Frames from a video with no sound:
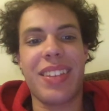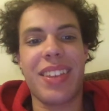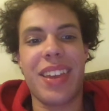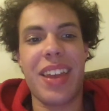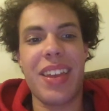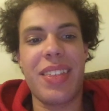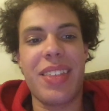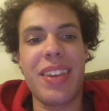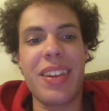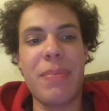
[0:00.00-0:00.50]

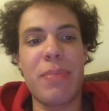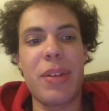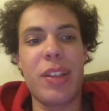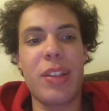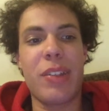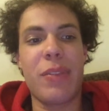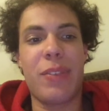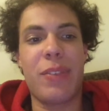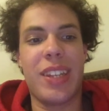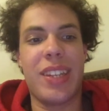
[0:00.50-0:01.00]
think
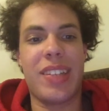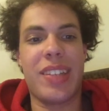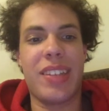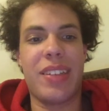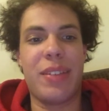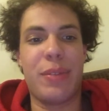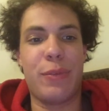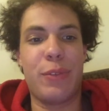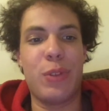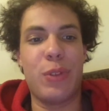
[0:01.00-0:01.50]
BuzzFeed is
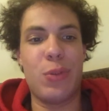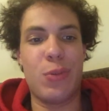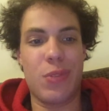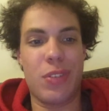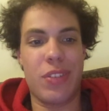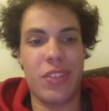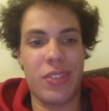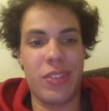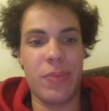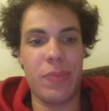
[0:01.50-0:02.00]

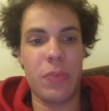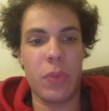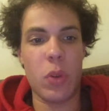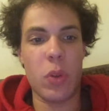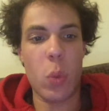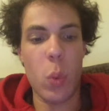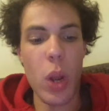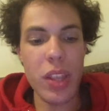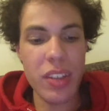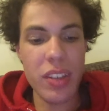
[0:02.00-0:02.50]
confused.
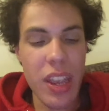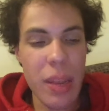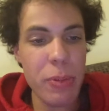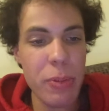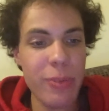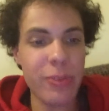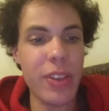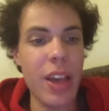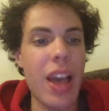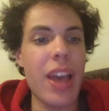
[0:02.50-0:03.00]
What type
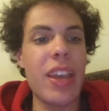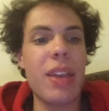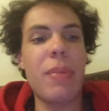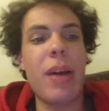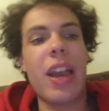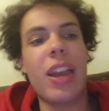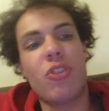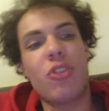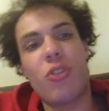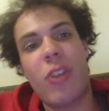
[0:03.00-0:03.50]
of guy am
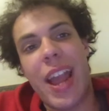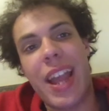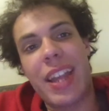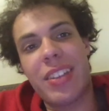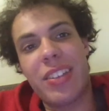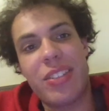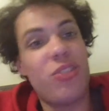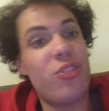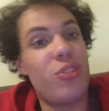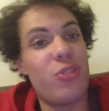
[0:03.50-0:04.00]
I
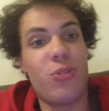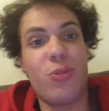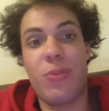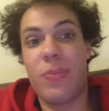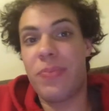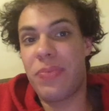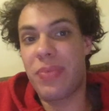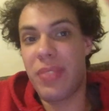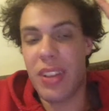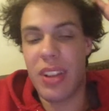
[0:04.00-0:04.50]
attracted to?
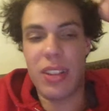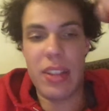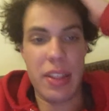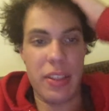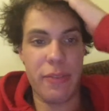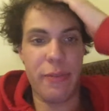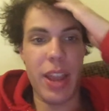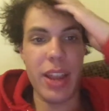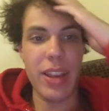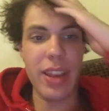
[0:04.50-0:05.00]
Let's
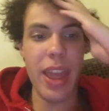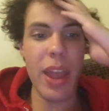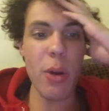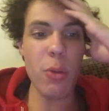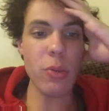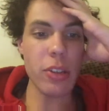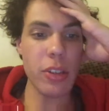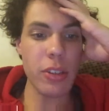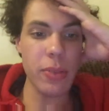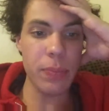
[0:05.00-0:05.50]
find
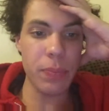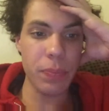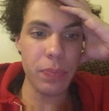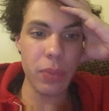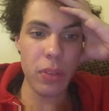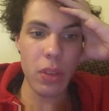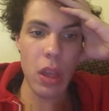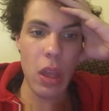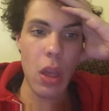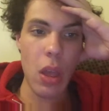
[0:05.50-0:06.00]
out.
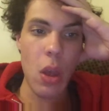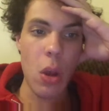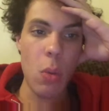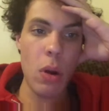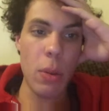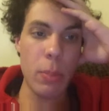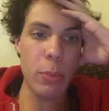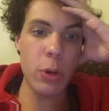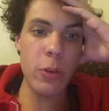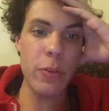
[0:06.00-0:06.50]

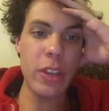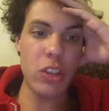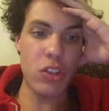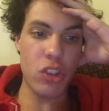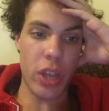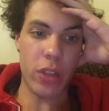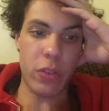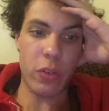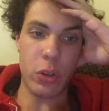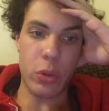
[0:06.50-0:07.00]
What movie
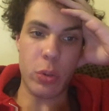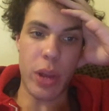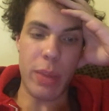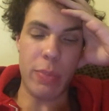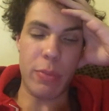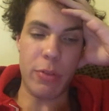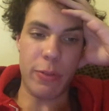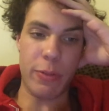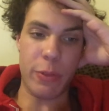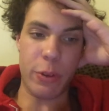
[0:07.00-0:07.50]
genre do I
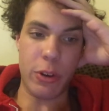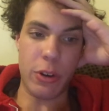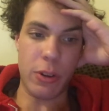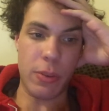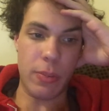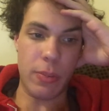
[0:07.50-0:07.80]
prefer?